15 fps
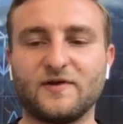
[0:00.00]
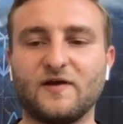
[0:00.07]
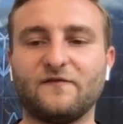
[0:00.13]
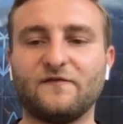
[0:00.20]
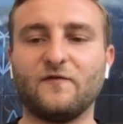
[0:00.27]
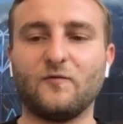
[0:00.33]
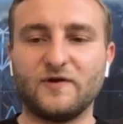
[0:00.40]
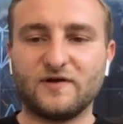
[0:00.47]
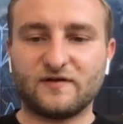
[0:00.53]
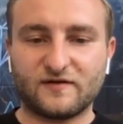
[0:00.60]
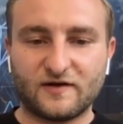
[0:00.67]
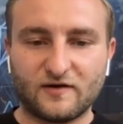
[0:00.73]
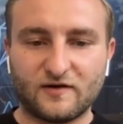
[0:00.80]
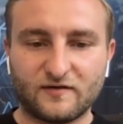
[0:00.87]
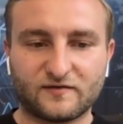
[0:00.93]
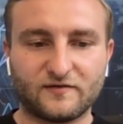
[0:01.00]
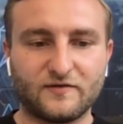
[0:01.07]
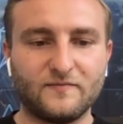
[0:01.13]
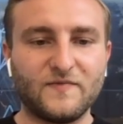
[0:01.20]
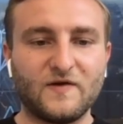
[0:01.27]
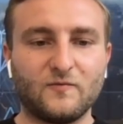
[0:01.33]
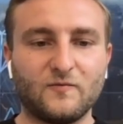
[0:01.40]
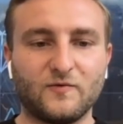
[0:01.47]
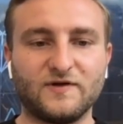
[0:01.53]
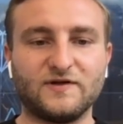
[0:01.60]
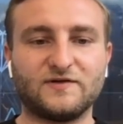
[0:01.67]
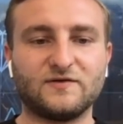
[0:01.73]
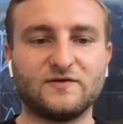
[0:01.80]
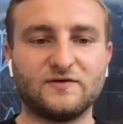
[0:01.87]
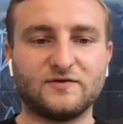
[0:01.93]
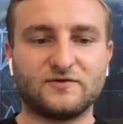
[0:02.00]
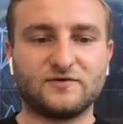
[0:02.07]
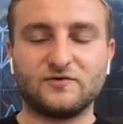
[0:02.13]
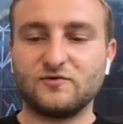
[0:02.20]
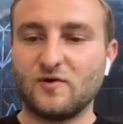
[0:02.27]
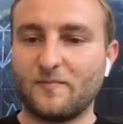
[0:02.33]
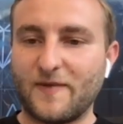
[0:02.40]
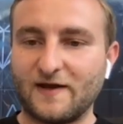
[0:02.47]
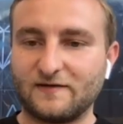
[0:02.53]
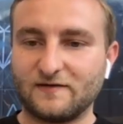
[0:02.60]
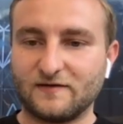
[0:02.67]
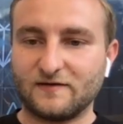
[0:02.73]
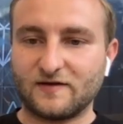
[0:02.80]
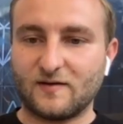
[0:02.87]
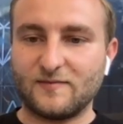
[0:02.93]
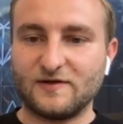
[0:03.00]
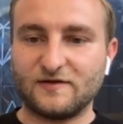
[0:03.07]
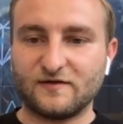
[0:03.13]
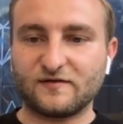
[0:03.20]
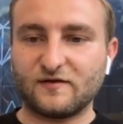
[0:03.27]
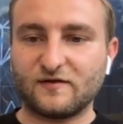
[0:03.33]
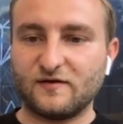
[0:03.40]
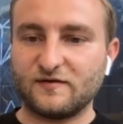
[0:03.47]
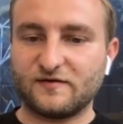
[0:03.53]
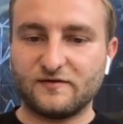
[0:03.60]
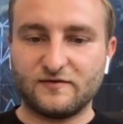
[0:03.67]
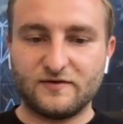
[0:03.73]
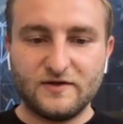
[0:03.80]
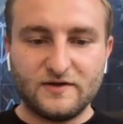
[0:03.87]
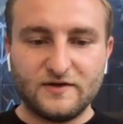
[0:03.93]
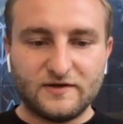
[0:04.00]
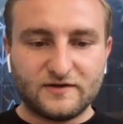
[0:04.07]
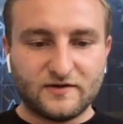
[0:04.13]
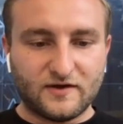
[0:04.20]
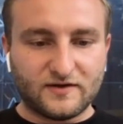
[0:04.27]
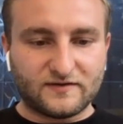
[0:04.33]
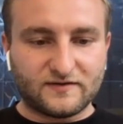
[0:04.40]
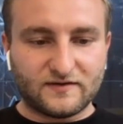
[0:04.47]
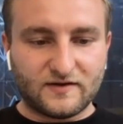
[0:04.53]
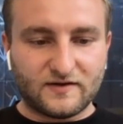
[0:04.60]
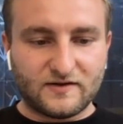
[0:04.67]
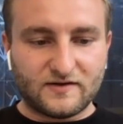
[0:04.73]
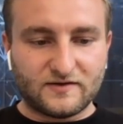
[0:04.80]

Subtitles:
And therefore, we said also we need to do a patent. I mean, this is also not